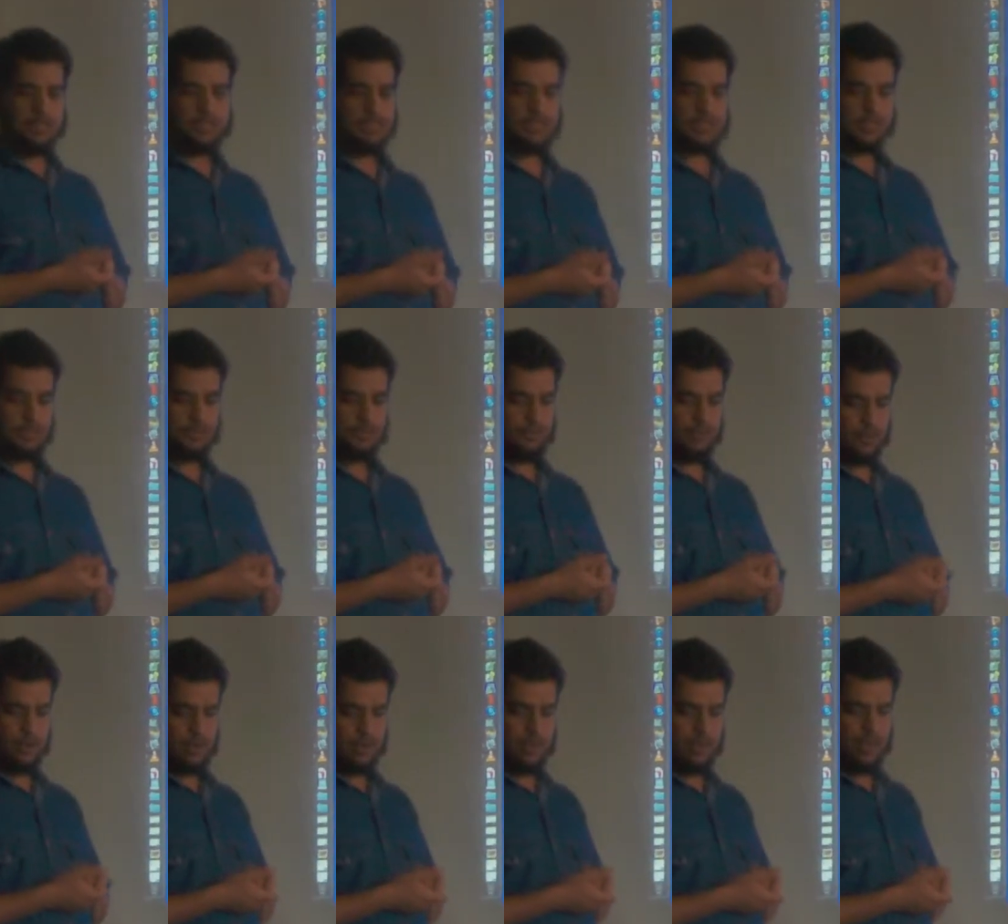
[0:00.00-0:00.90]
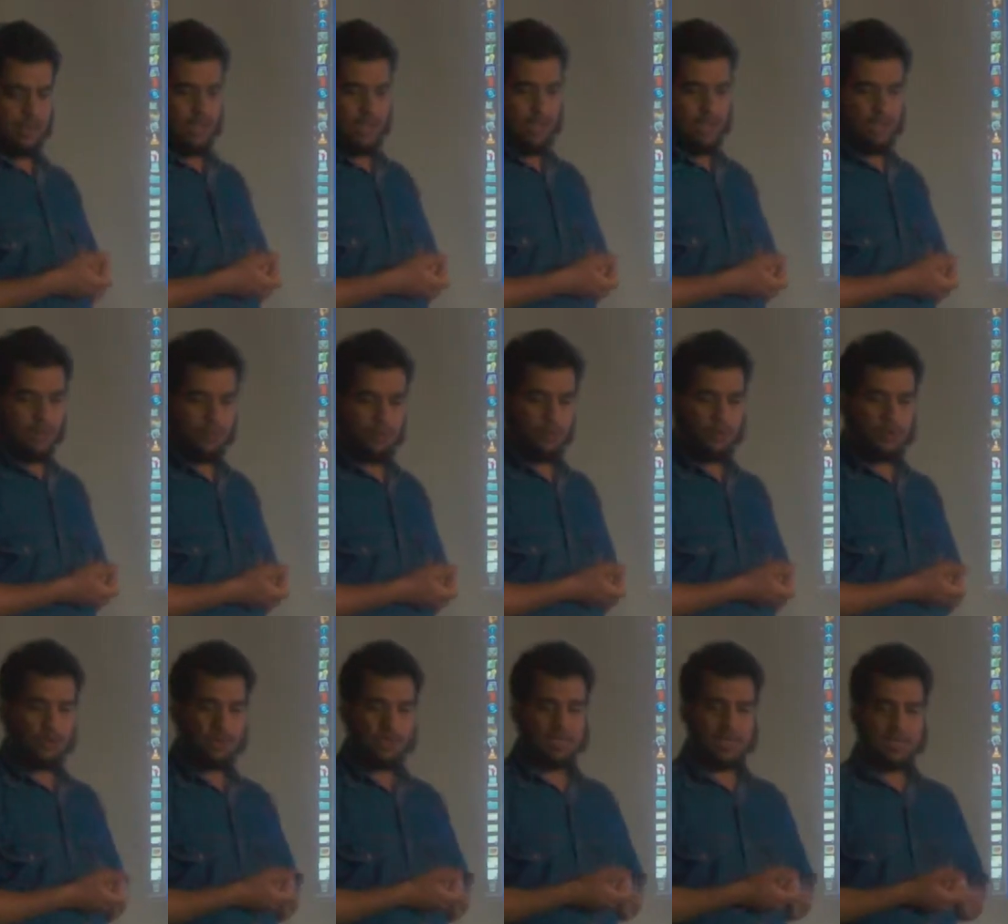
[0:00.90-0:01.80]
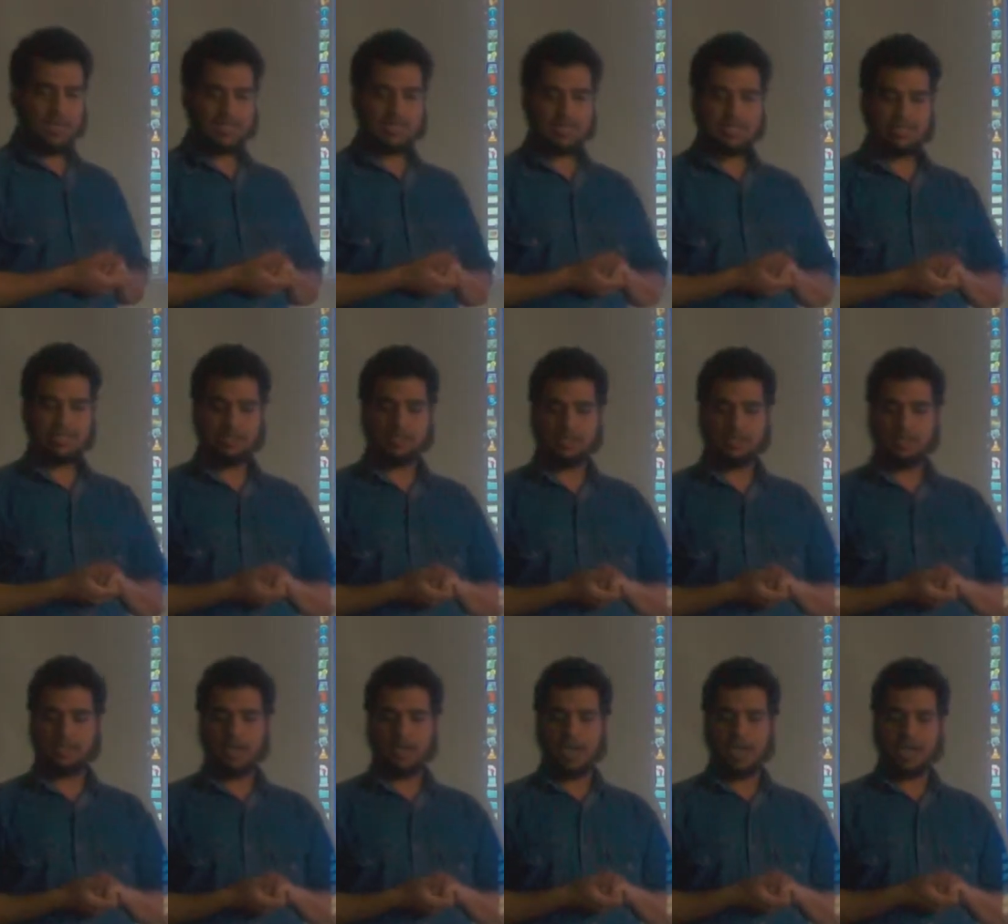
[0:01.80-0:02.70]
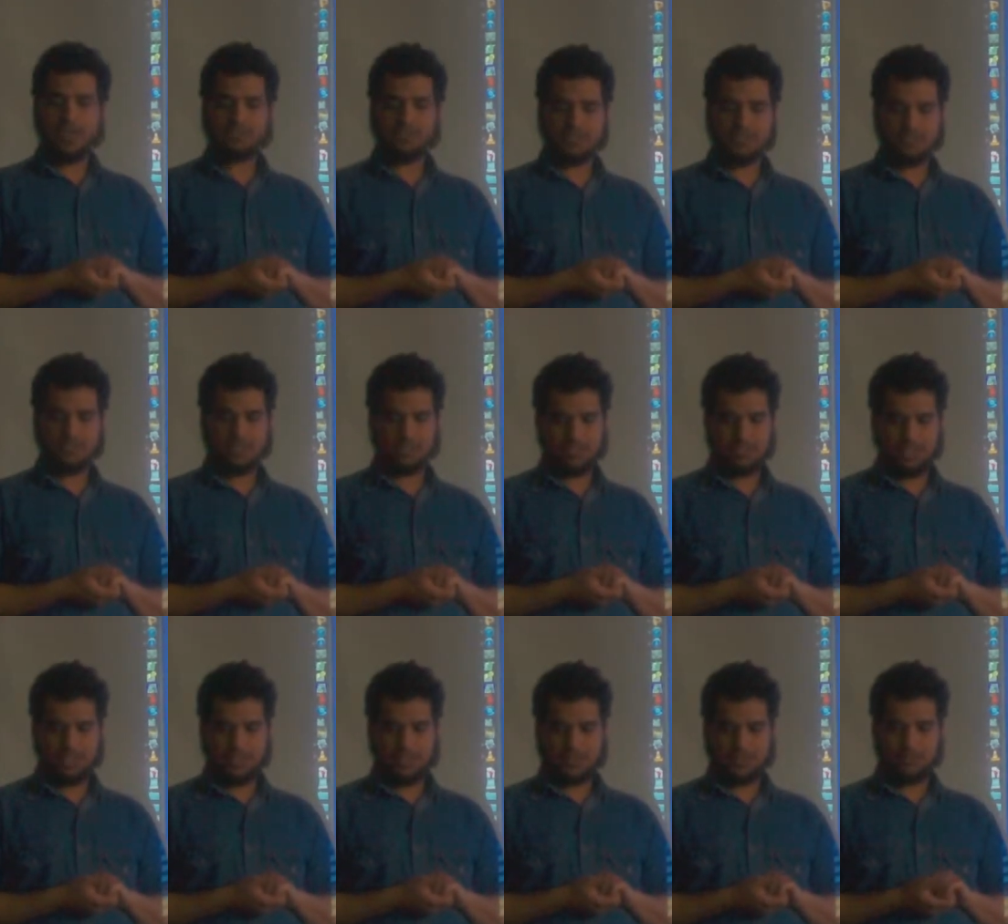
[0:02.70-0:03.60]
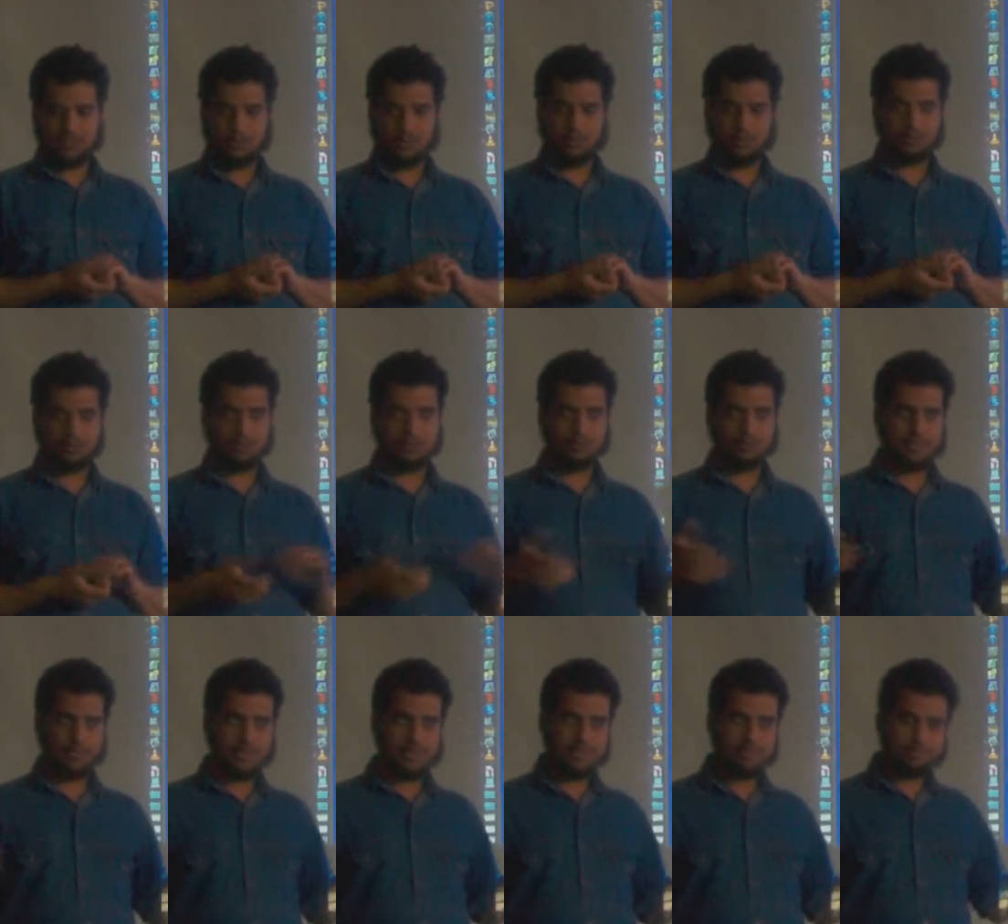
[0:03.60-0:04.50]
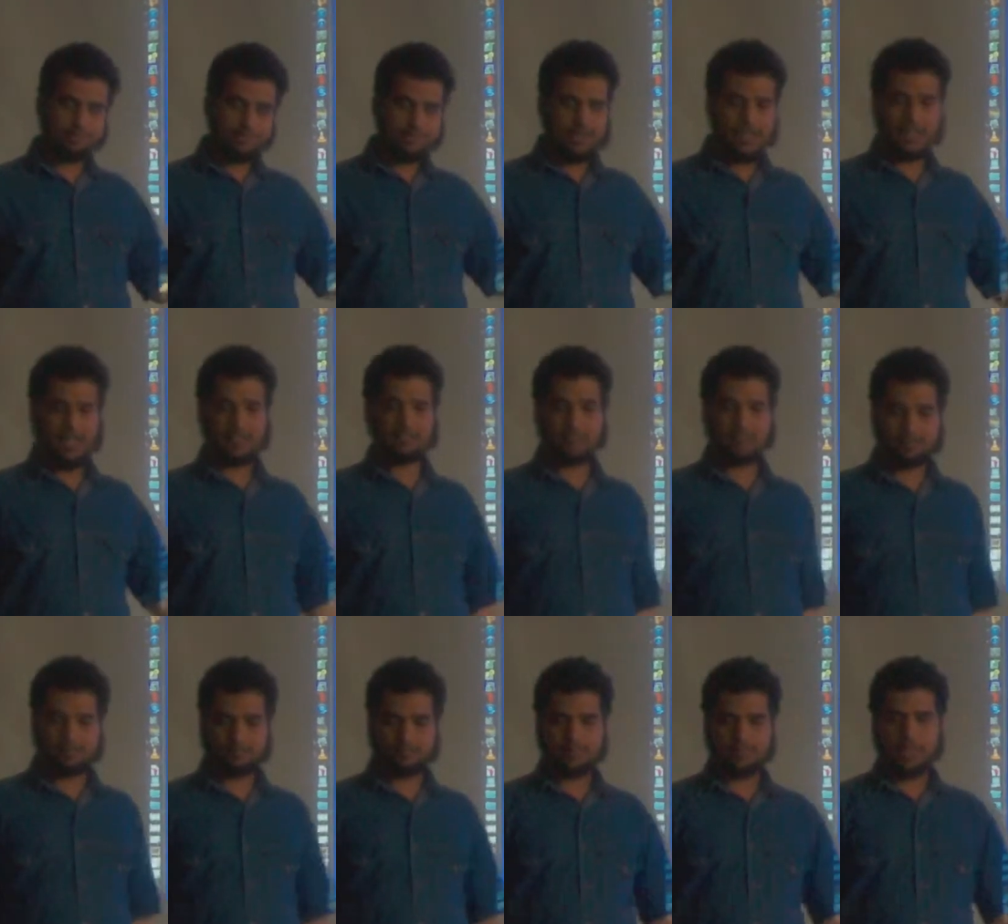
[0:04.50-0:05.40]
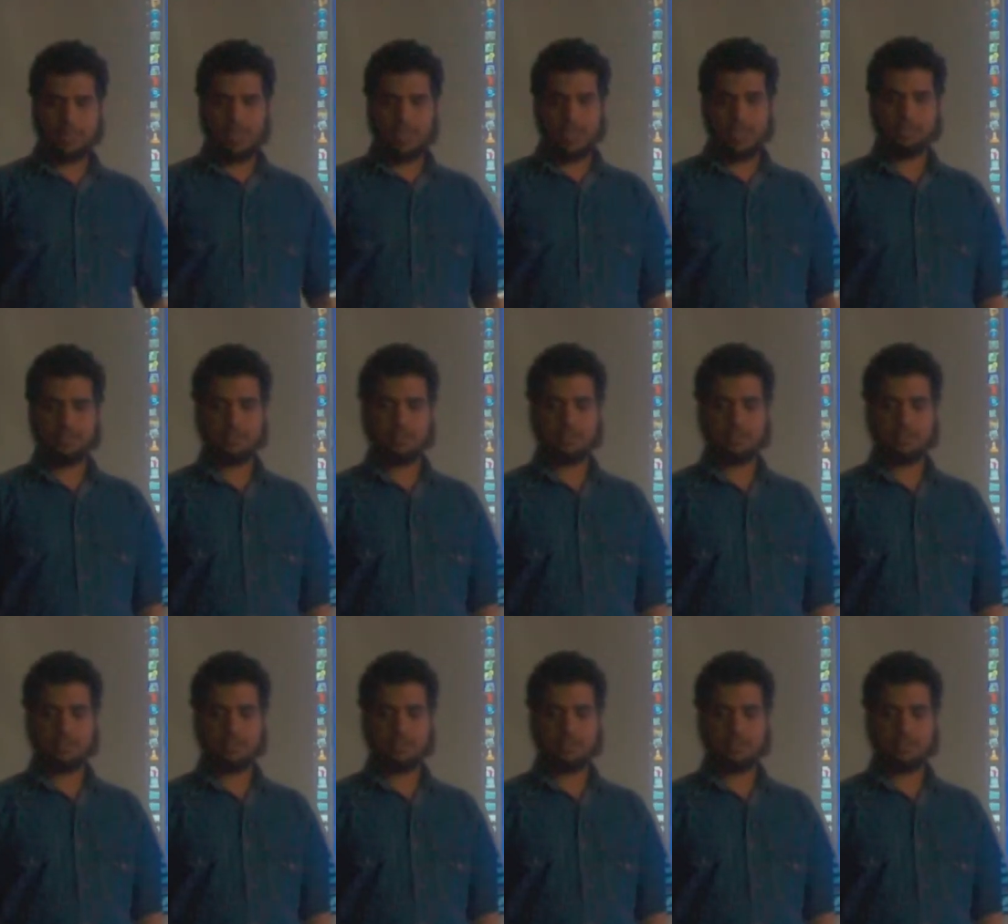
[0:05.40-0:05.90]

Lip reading: First of all, workers harvest trees from the land, and